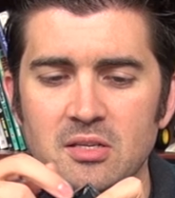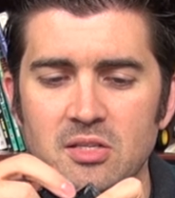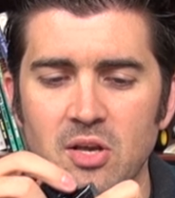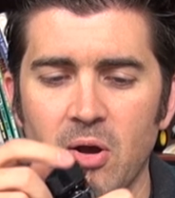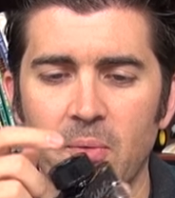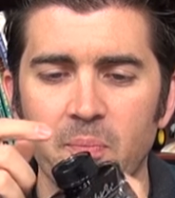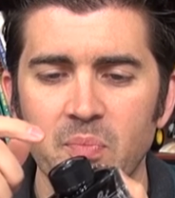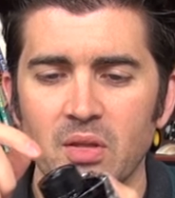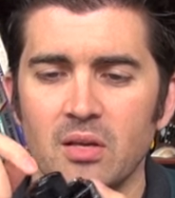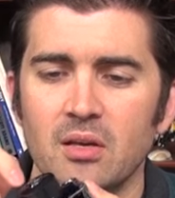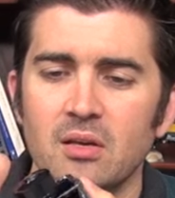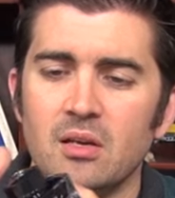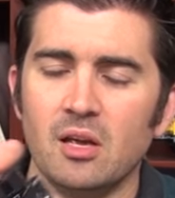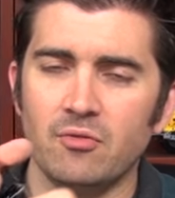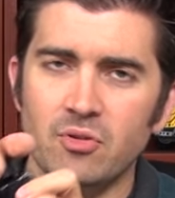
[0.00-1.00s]
So
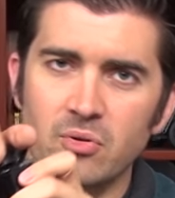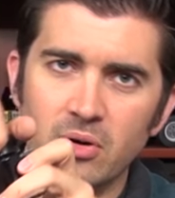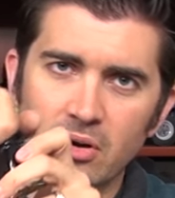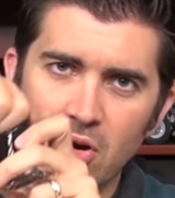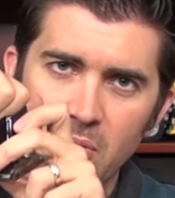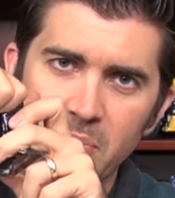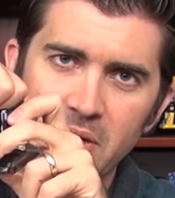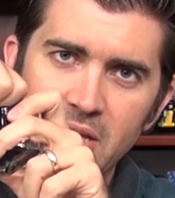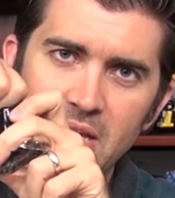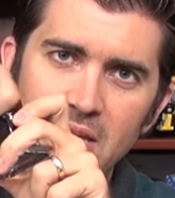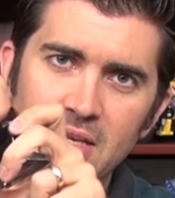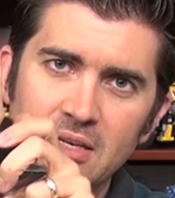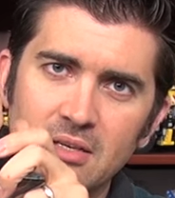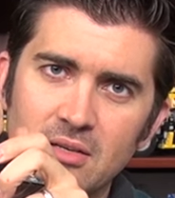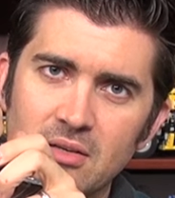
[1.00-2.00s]
if you are opening
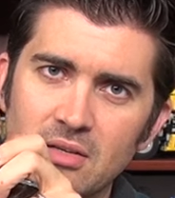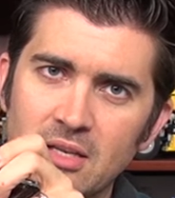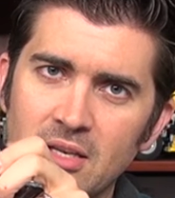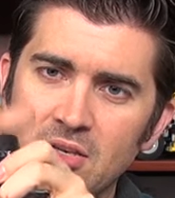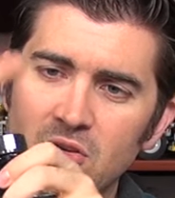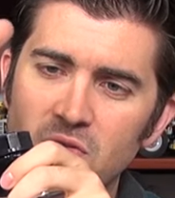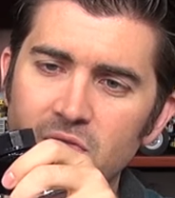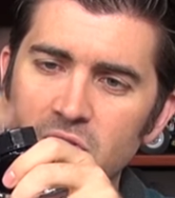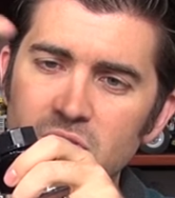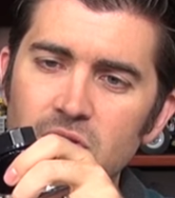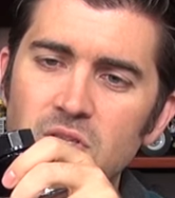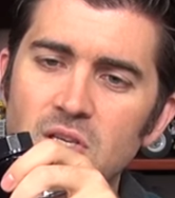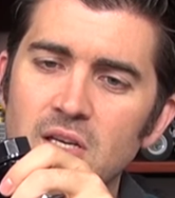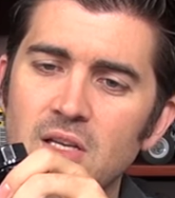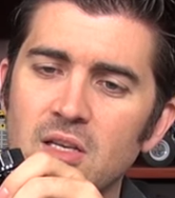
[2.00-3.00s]
it and you've
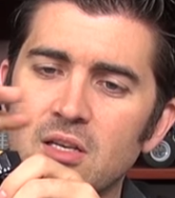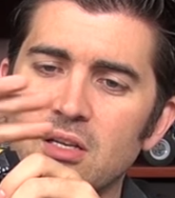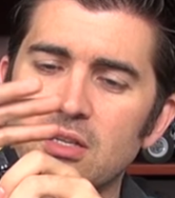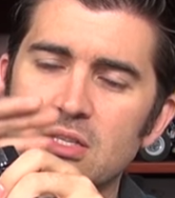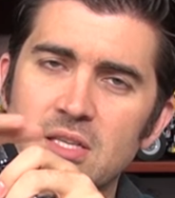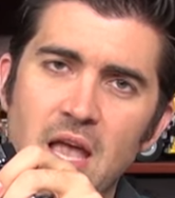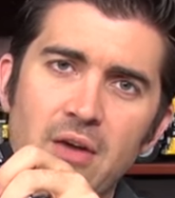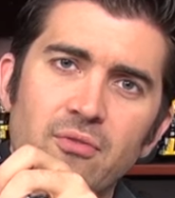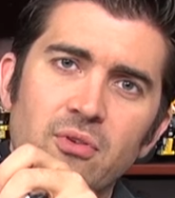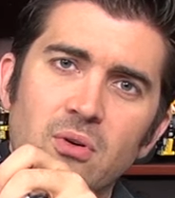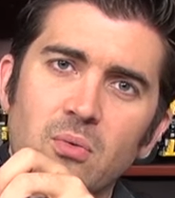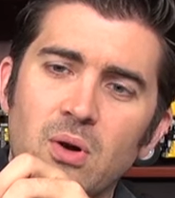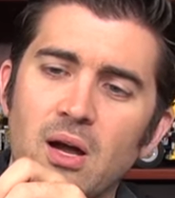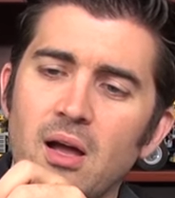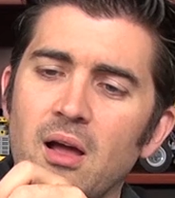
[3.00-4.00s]
used it and it's sat for
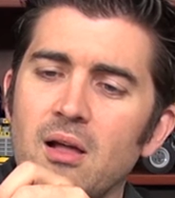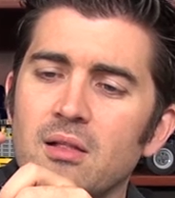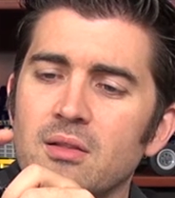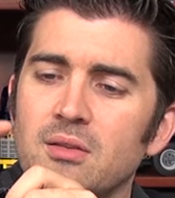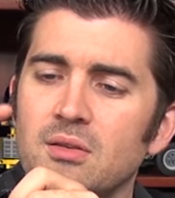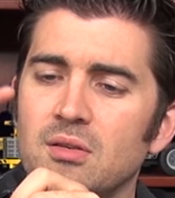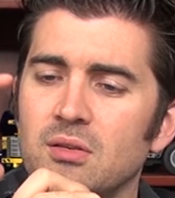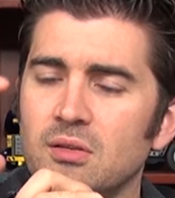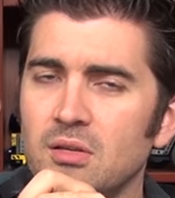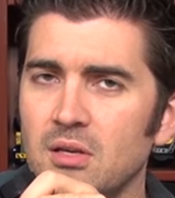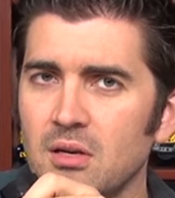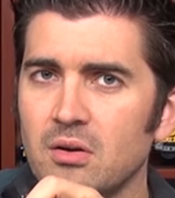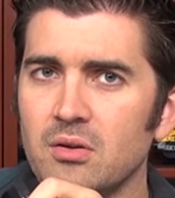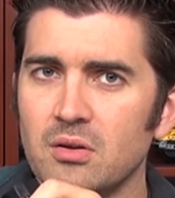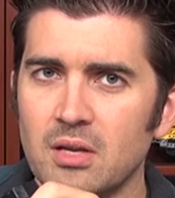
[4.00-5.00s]
a while and, you
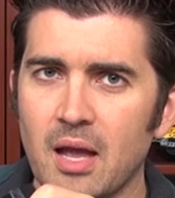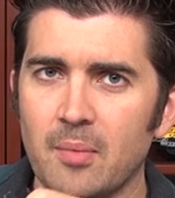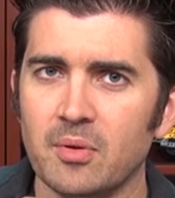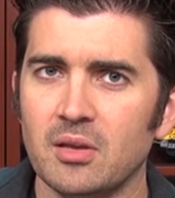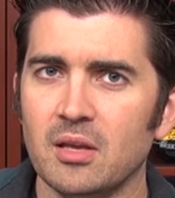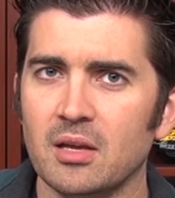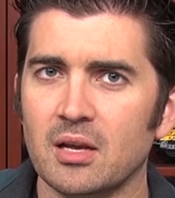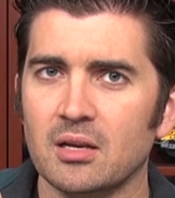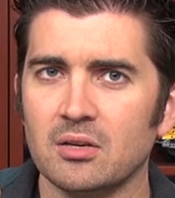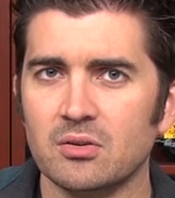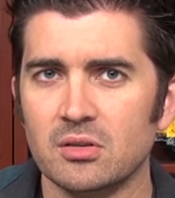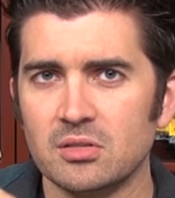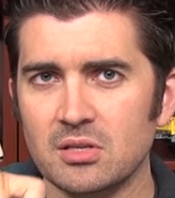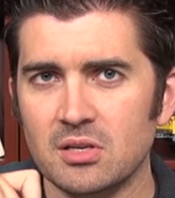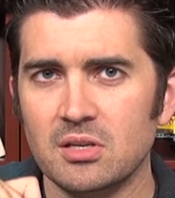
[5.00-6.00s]
know, your cap can get kind of
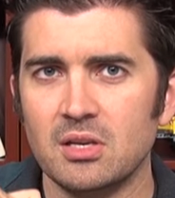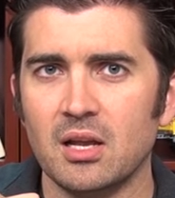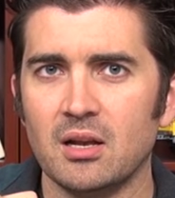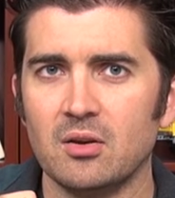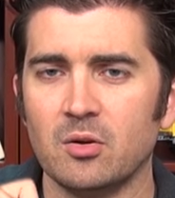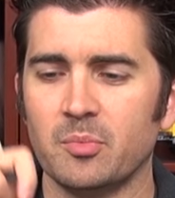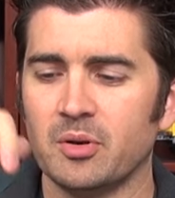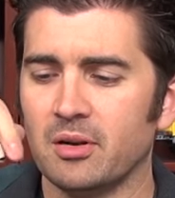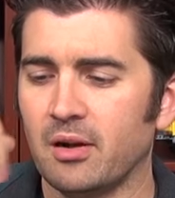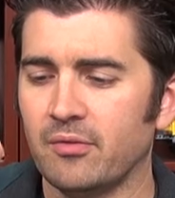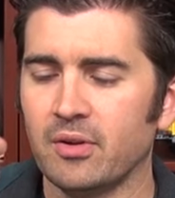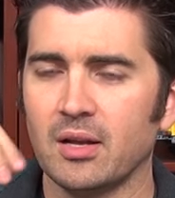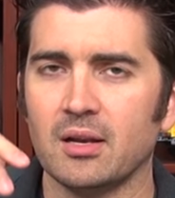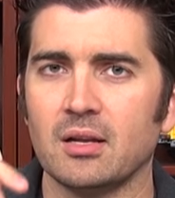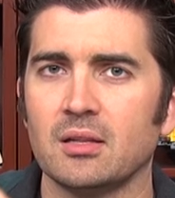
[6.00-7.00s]
crusty and you got to open it
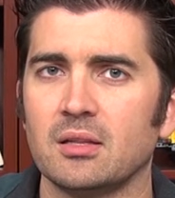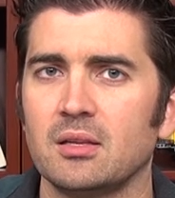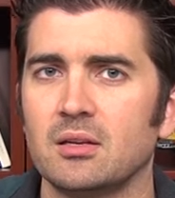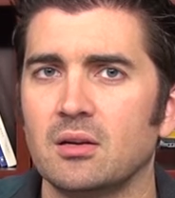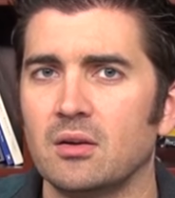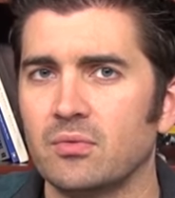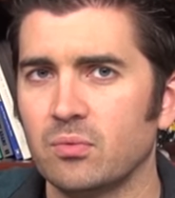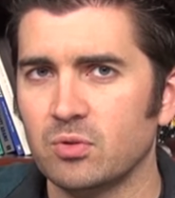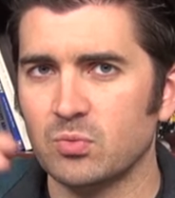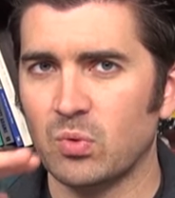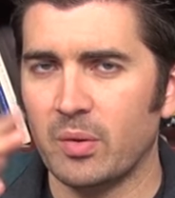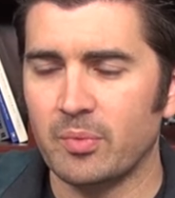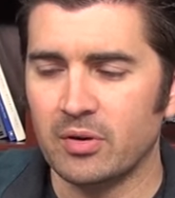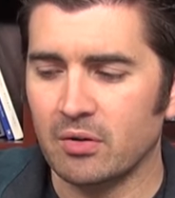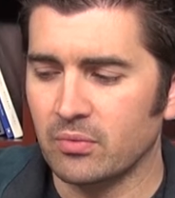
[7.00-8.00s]
off and kind of clean it off, just
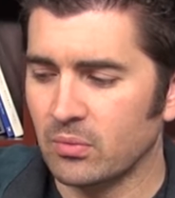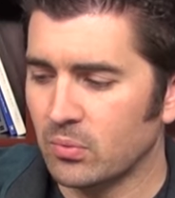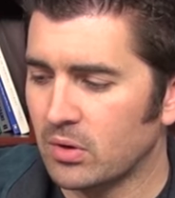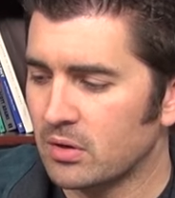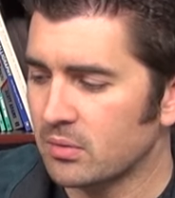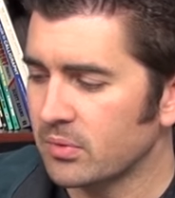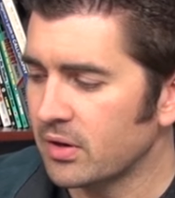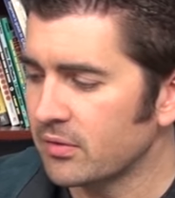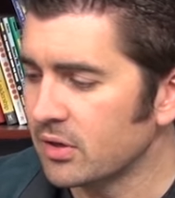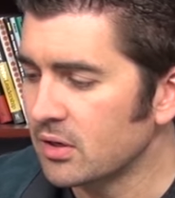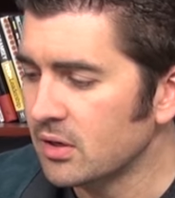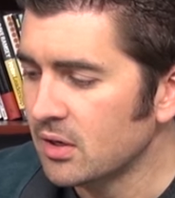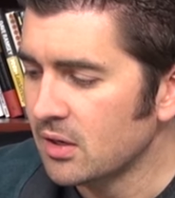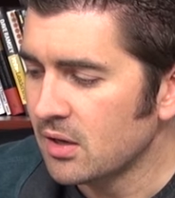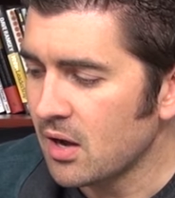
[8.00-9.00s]
wipe it off with water or
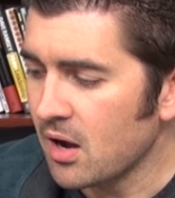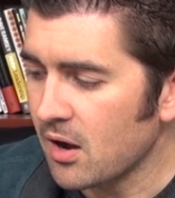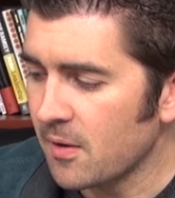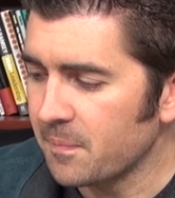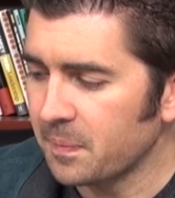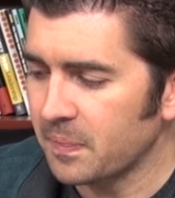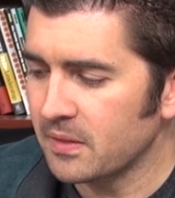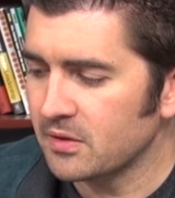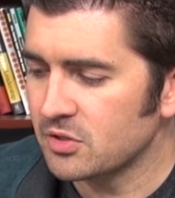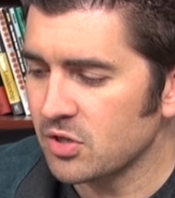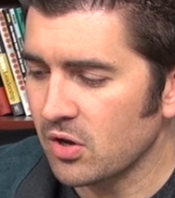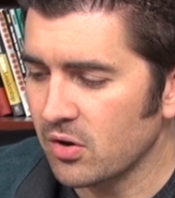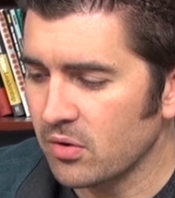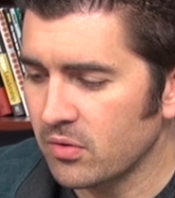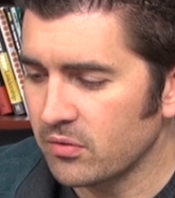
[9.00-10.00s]
whatever. Um,
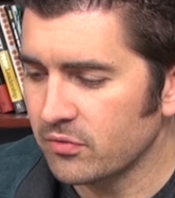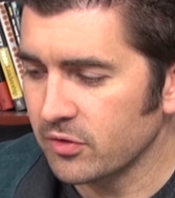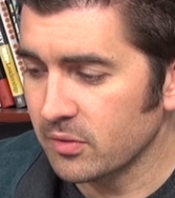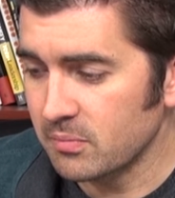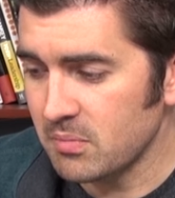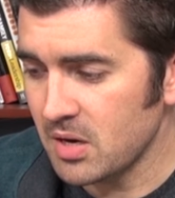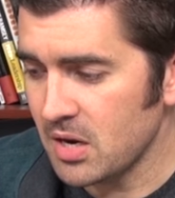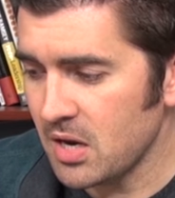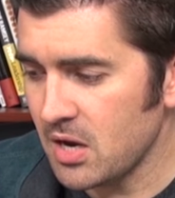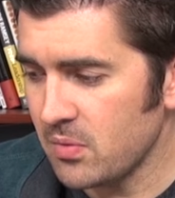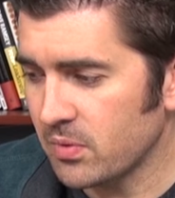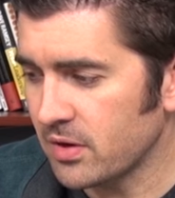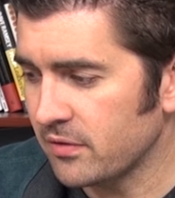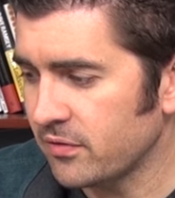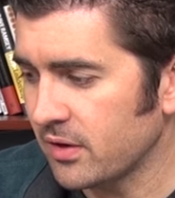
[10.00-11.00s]
so for me,
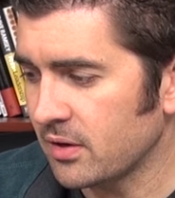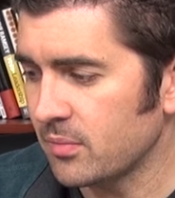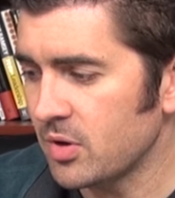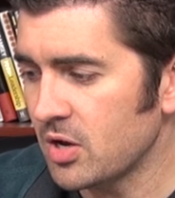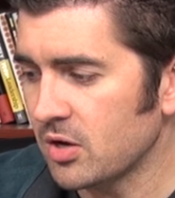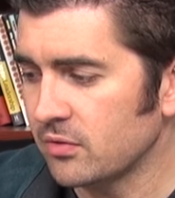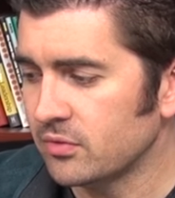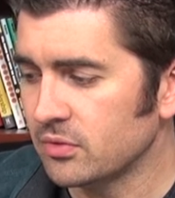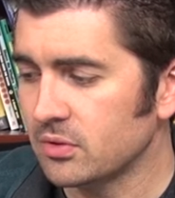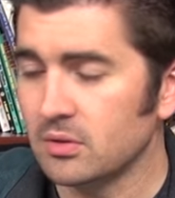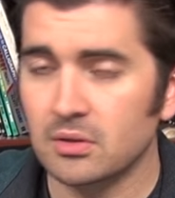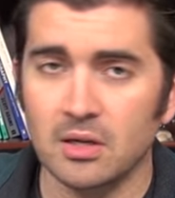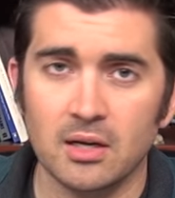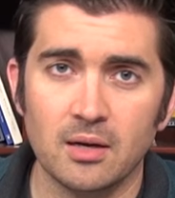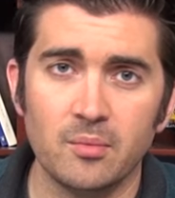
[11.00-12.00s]
what I found to be
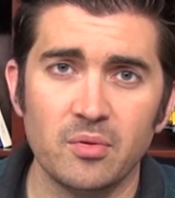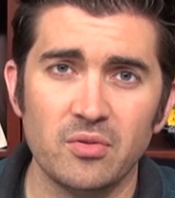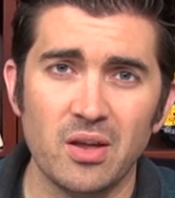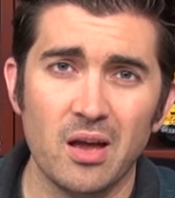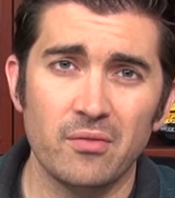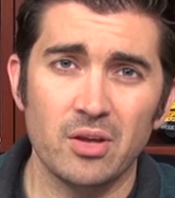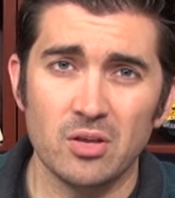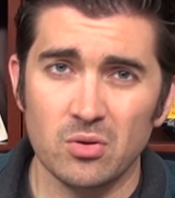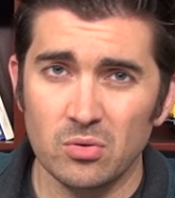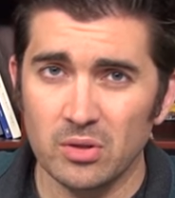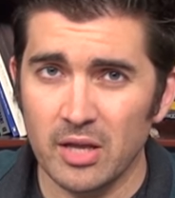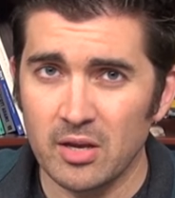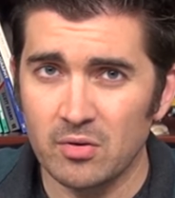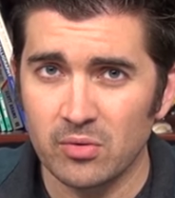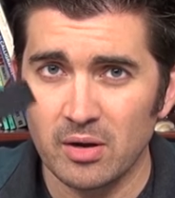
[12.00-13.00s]
helpful, um, if you have a
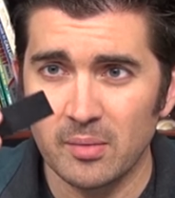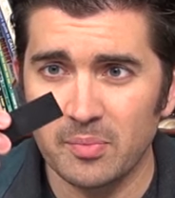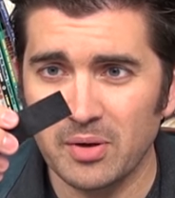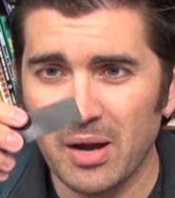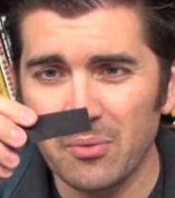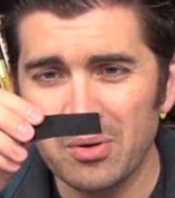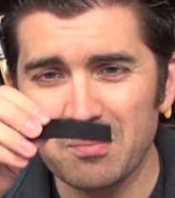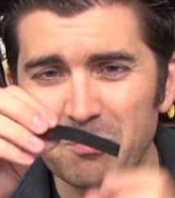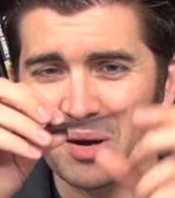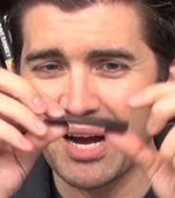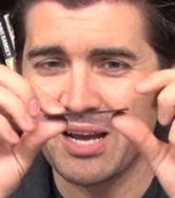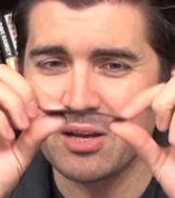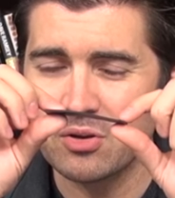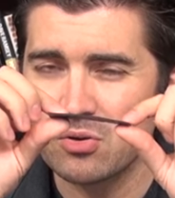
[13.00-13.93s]
Goulet Grip, I wouldn't buy a